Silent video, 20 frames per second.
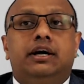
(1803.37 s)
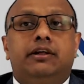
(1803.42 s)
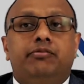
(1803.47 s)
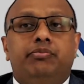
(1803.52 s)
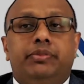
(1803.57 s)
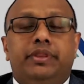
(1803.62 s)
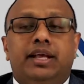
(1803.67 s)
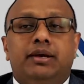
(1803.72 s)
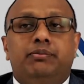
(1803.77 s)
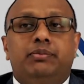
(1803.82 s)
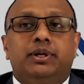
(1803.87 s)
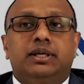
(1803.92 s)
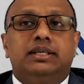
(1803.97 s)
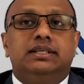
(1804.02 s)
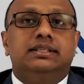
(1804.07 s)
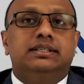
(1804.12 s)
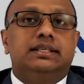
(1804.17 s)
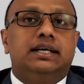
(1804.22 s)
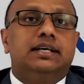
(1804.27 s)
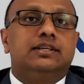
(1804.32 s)

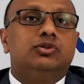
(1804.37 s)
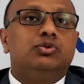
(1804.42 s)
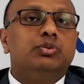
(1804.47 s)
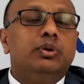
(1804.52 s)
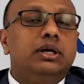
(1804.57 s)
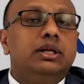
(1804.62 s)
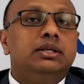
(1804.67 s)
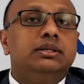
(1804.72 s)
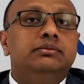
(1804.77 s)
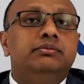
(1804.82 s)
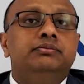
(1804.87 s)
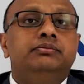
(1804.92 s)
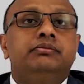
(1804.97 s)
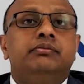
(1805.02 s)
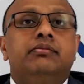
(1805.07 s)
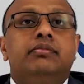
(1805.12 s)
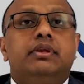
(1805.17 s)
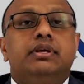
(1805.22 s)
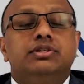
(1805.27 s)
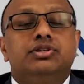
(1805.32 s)
applicants as well.
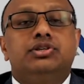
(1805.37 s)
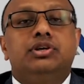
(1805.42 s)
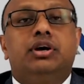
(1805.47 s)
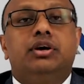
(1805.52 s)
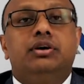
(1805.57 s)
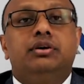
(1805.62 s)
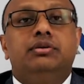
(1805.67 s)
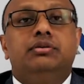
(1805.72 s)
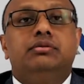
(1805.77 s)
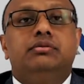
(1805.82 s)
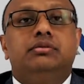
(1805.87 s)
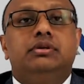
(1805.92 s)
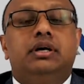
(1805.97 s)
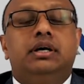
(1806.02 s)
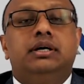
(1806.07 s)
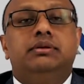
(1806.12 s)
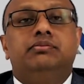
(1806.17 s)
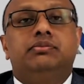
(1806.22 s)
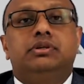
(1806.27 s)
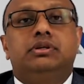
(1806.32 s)
So,
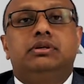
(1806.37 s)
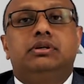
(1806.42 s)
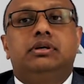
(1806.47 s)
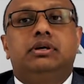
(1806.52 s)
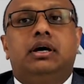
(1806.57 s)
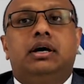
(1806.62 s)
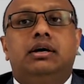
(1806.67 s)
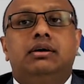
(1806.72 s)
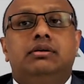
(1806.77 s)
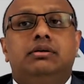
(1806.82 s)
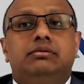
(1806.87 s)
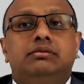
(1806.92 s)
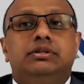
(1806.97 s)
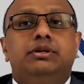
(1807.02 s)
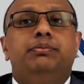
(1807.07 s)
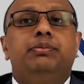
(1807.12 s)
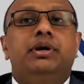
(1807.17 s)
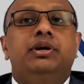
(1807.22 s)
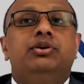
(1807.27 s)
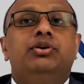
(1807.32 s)

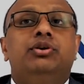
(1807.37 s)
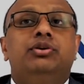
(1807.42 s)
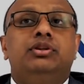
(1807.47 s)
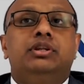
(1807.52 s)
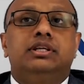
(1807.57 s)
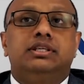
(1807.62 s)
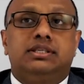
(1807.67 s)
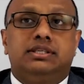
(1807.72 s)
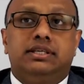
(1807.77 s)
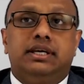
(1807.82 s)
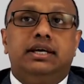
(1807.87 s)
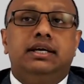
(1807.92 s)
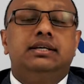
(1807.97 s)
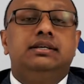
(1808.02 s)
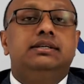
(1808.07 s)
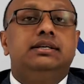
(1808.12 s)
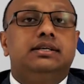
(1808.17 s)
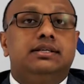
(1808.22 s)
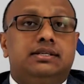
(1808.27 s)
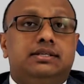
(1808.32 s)
depending on the
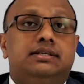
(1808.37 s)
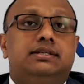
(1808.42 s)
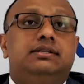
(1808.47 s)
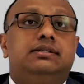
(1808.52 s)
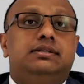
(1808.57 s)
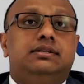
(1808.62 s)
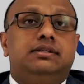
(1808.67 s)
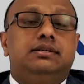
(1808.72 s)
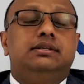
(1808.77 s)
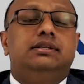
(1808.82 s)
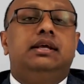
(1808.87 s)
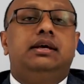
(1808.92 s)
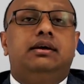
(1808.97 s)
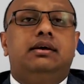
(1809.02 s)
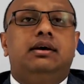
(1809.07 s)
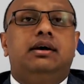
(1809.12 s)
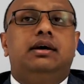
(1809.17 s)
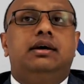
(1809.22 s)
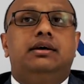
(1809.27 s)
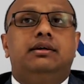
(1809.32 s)
state, yes, there
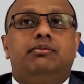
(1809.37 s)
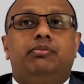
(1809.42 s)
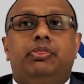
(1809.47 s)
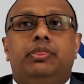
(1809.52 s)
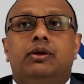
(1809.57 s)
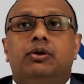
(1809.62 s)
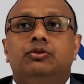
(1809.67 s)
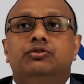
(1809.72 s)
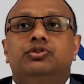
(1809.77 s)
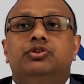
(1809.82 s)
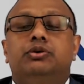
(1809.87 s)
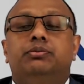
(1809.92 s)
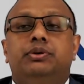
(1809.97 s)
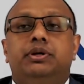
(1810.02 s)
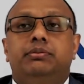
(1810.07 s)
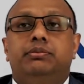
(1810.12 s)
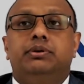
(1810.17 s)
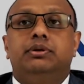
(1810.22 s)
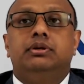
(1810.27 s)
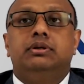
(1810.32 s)
are offshore
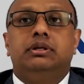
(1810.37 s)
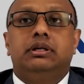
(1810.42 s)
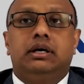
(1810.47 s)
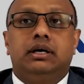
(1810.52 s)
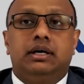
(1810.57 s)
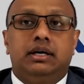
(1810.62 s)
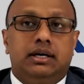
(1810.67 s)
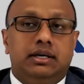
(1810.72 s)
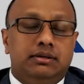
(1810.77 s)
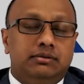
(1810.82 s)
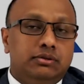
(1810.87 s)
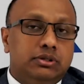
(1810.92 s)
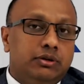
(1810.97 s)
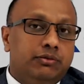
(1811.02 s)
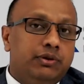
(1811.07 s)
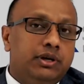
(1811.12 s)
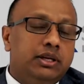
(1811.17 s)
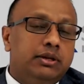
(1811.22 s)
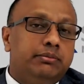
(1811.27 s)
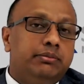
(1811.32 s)
people
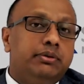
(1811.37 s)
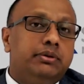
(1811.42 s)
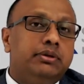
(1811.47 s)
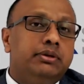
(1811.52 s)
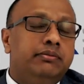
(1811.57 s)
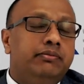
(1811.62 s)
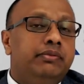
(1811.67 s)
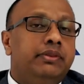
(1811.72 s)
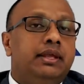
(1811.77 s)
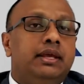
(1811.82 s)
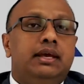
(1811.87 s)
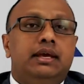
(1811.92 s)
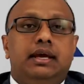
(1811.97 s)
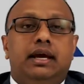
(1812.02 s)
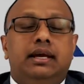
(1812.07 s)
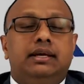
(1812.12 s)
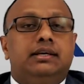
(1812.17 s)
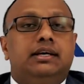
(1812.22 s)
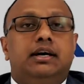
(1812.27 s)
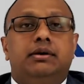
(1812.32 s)
available,
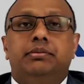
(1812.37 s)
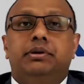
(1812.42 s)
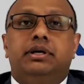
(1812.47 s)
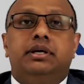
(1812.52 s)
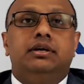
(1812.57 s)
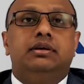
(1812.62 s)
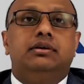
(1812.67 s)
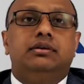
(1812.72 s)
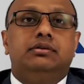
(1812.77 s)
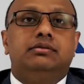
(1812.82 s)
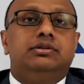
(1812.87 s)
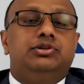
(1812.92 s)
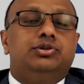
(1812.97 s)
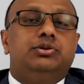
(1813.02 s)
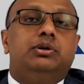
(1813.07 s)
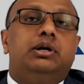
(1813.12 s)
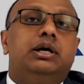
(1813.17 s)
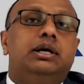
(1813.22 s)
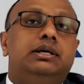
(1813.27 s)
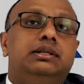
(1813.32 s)
and coming in
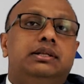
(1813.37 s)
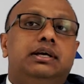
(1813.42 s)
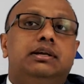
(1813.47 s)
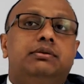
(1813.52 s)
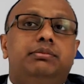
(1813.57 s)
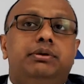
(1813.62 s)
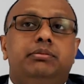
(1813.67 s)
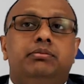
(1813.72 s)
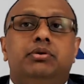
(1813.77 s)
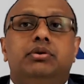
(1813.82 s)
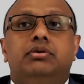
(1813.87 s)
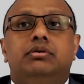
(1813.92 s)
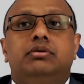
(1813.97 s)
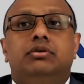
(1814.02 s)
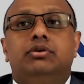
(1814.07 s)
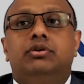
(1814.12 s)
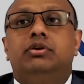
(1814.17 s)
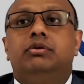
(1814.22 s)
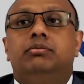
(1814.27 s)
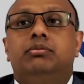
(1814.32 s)
July, there'll be
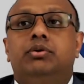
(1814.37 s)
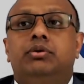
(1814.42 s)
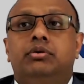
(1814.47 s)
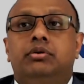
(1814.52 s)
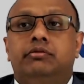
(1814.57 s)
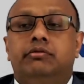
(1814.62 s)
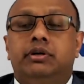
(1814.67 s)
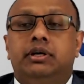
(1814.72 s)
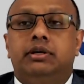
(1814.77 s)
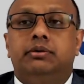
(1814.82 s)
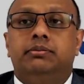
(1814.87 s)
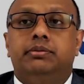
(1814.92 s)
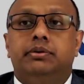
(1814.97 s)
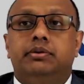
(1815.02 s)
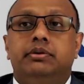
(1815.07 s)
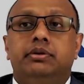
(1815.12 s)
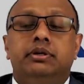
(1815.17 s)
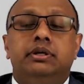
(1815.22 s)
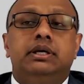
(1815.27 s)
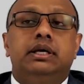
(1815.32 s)
lot more
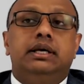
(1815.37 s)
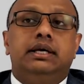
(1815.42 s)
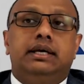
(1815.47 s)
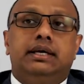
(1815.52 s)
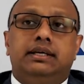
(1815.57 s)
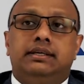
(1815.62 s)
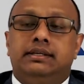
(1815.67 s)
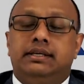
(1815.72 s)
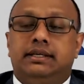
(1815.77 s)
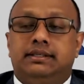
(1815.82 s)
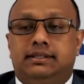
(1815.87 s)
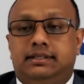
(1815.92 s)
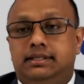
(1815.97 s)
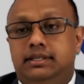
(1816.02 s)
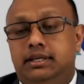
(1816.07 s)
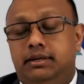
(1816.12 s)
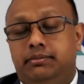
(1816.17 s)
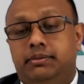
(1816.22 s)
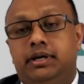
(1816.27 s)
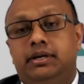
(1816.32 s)
available in next
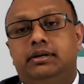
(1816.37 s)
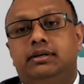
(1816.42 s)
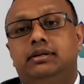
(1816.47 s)
year. But